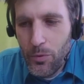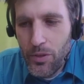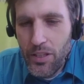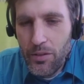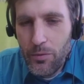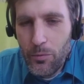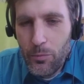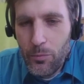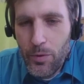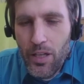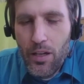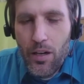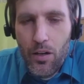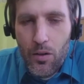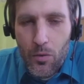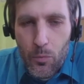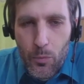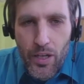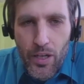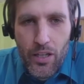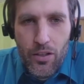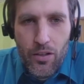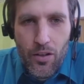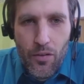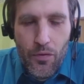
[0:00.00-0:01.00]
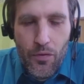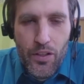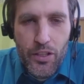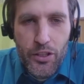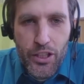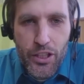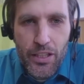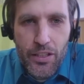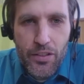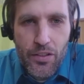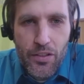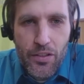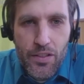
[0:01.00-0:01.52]
aware of the
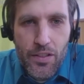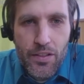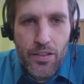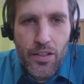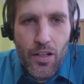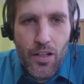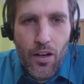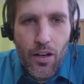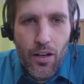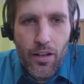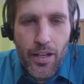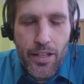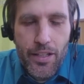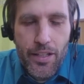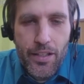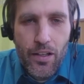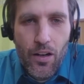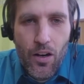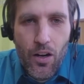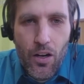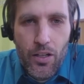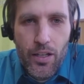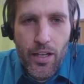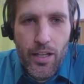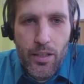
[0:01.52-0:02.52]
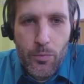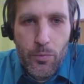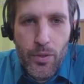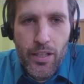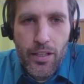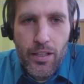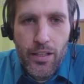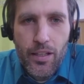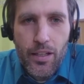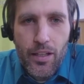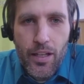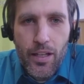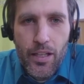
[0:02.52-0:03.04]
changes in the ADR, and
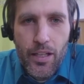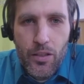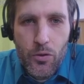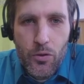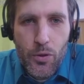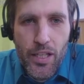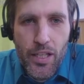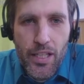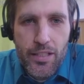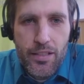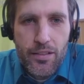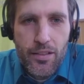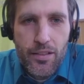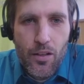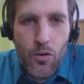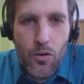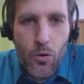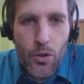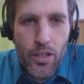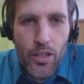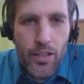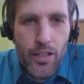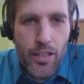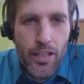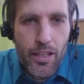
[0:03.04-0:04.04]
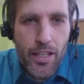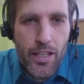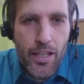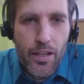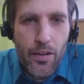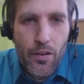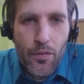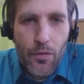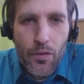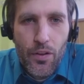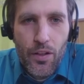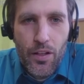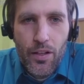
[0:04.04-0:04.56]
we increased
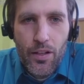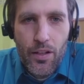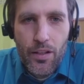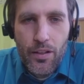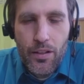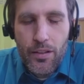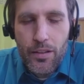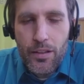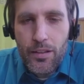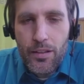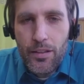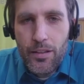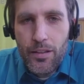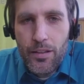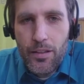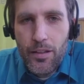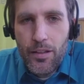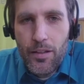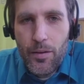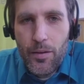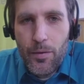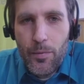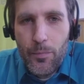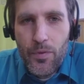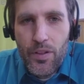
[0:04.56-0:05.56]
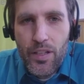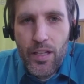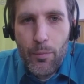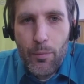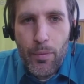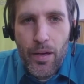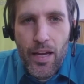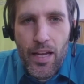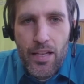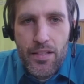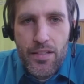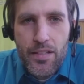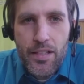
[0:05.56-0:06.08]
accordingly the
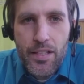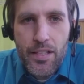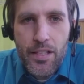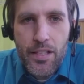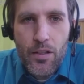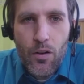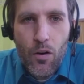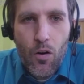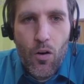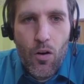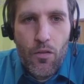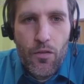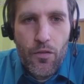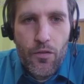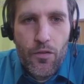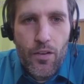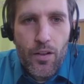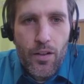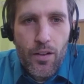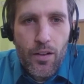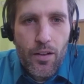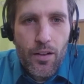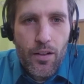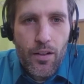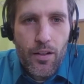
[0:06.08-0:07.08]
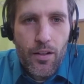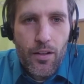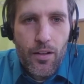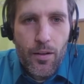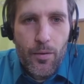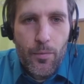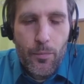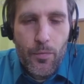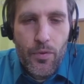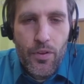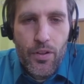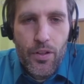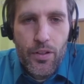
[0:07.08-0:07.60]
capacity of
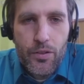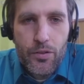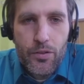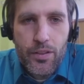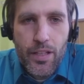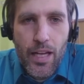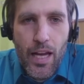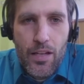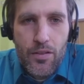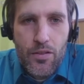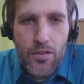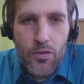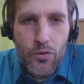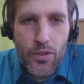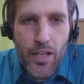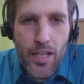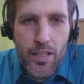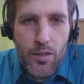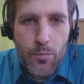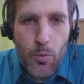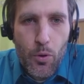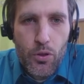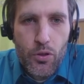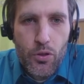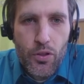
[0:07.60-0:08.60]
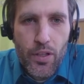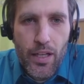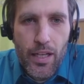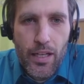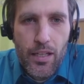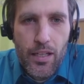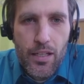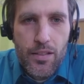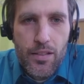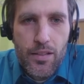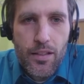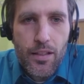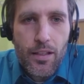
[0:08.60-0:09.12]
the gaseous transport
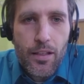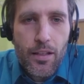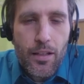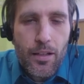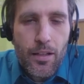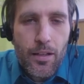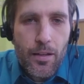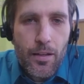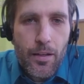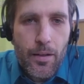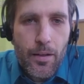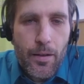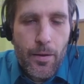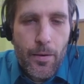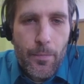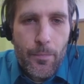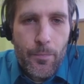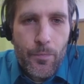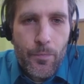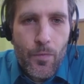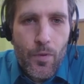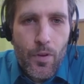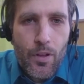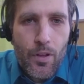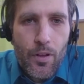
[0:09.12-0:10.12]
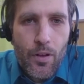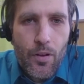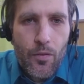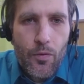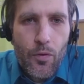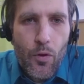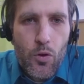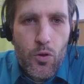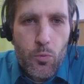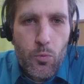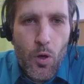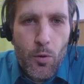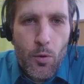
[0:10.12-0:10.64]
trailers.
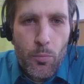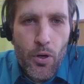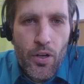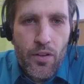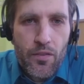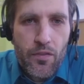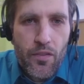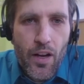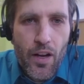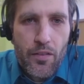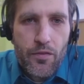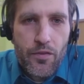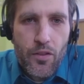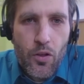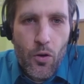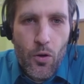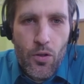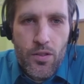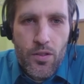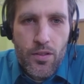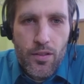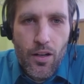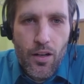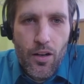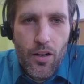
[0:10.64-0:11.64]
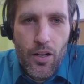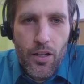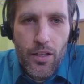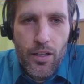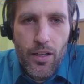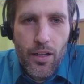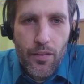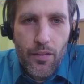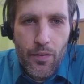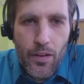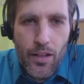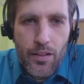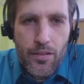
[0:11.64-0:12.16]
Those 1.5 tons are,
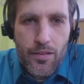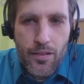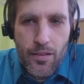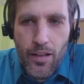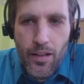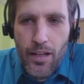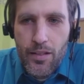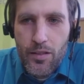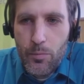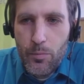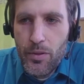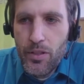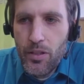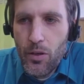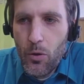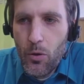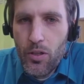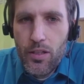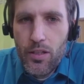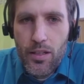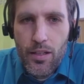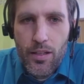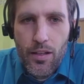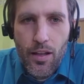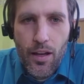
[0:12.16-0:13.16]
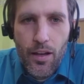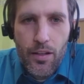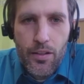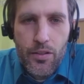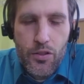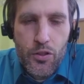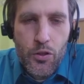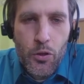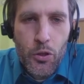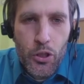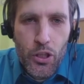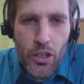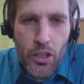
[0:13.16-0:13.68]
and that has been noted,
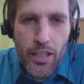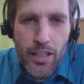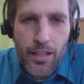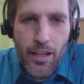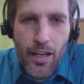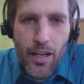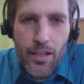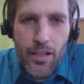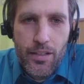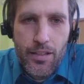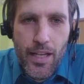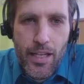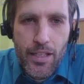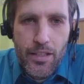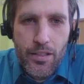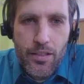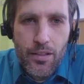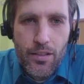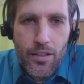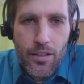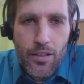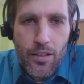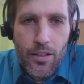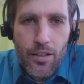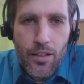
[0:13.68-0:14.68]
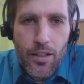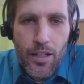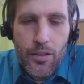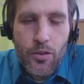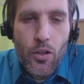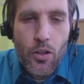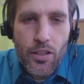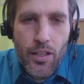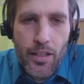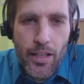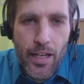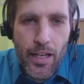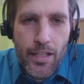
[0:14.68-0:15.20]
is usually a net.
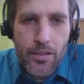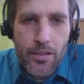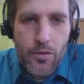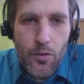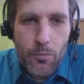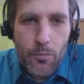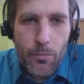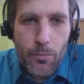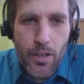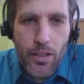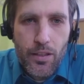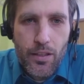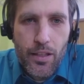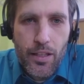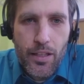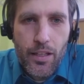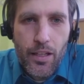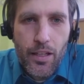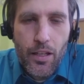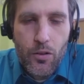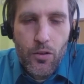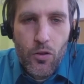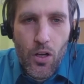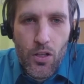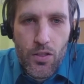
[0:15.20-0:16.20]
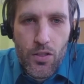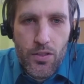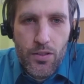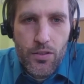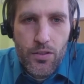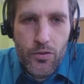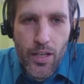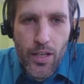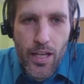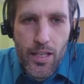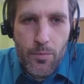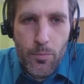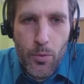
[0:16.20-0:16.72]
Not a net, but a gross
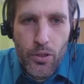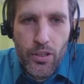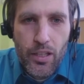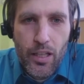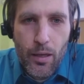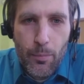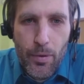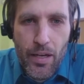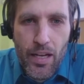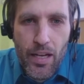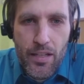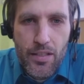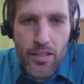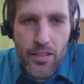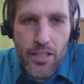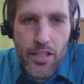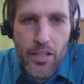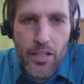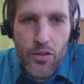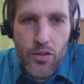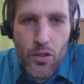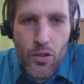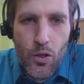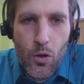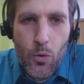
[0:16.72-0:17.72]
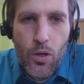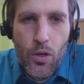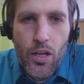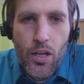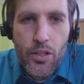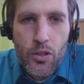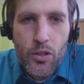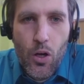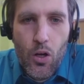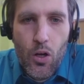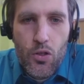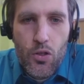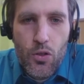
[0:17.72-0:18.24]
transport capacity. So you